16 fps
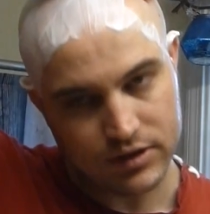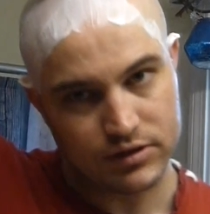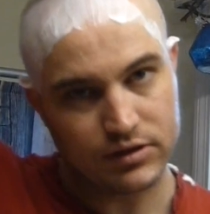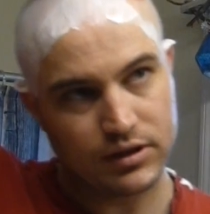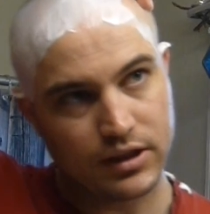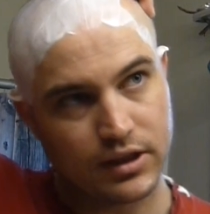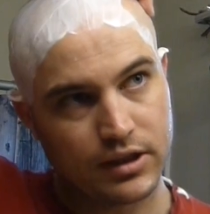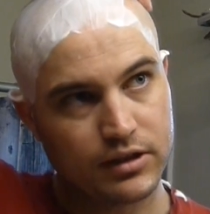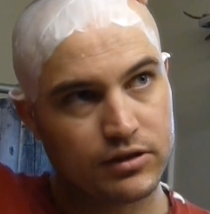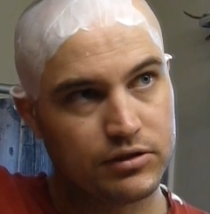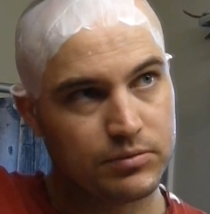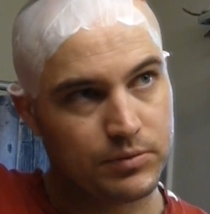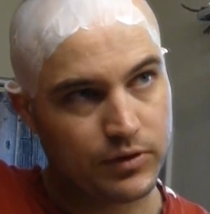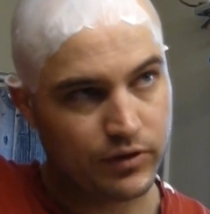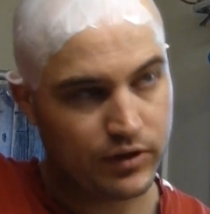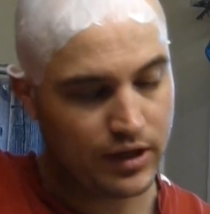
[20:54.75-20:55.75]
slick and
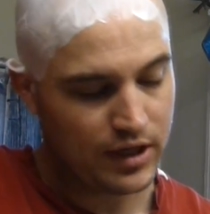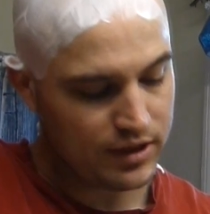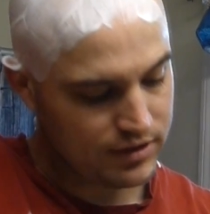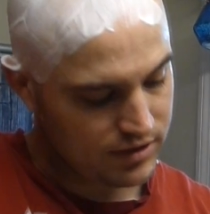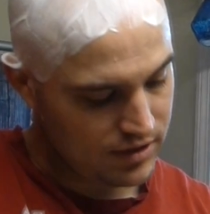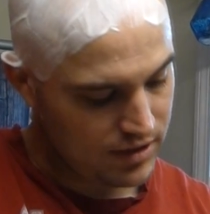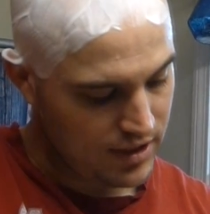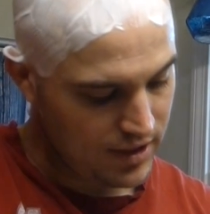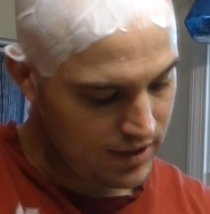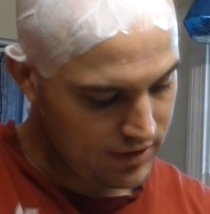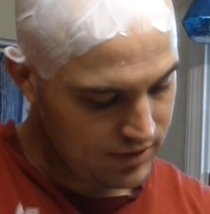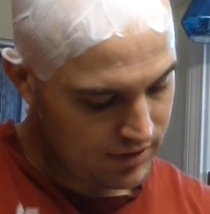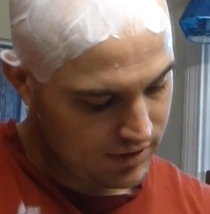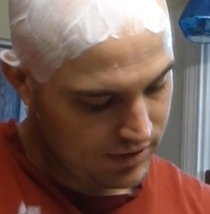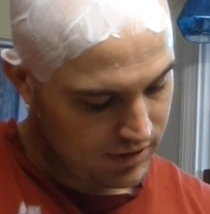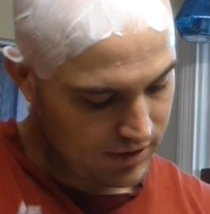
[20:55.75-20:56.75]
smooth. That is
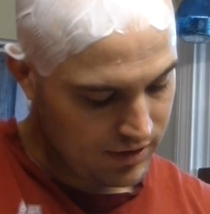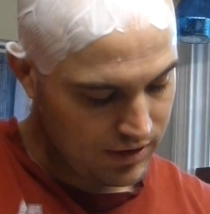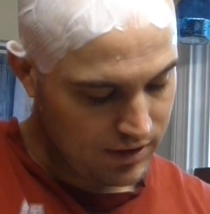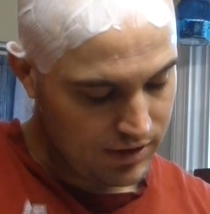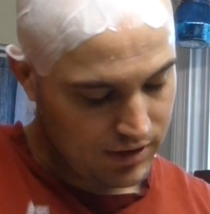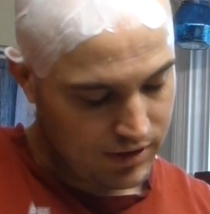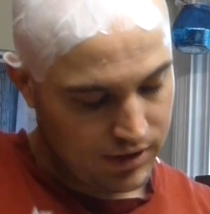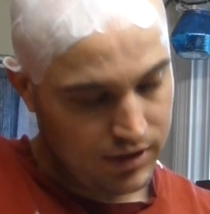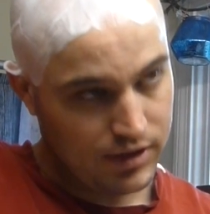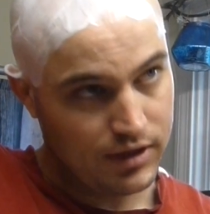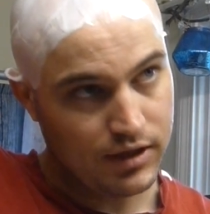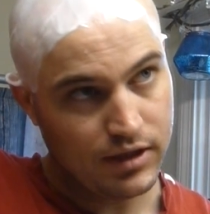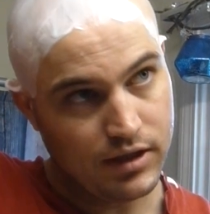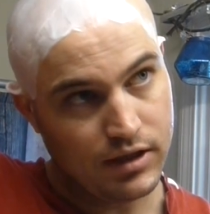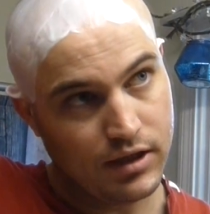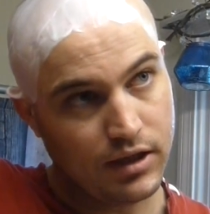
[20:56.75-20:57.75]
nice.
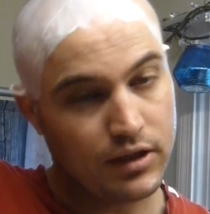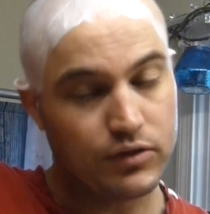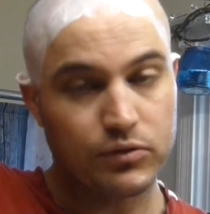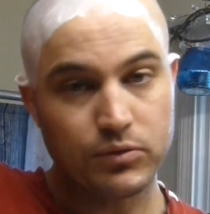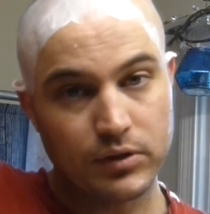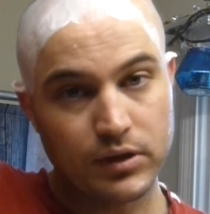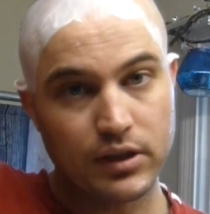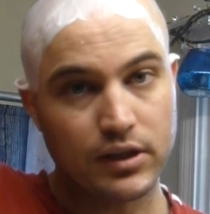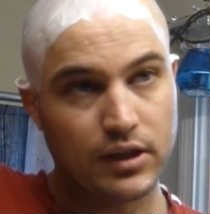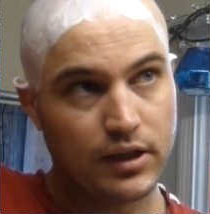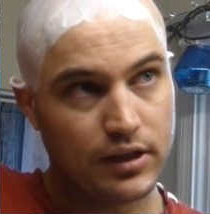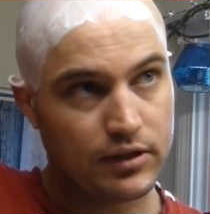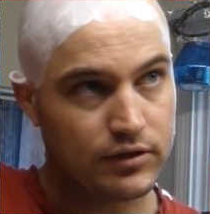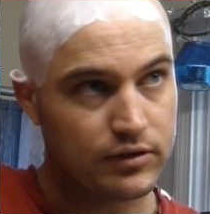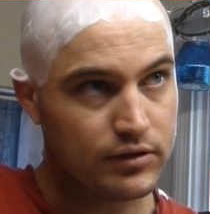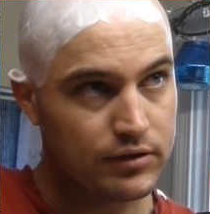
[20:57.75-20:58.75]
That is really
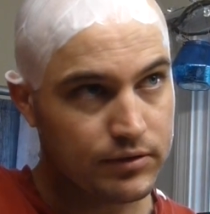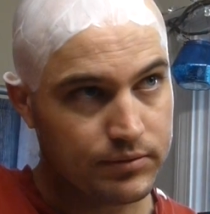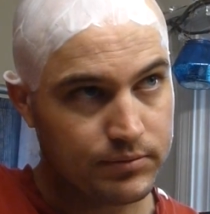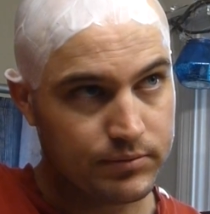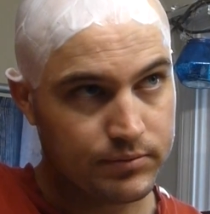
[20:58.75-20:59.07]
nice.